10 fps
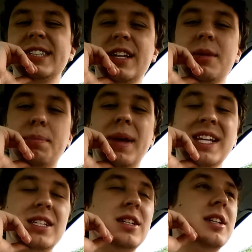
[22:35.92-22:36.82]
it's not the
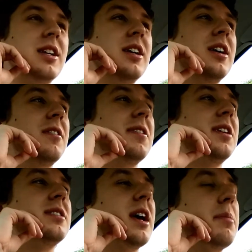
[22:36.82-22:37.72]
best of
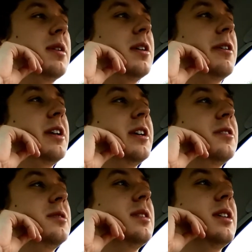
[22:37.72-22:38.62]
things happening right
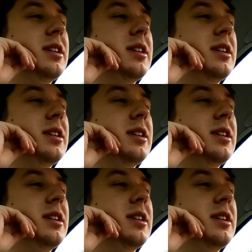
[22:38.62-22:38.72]
now.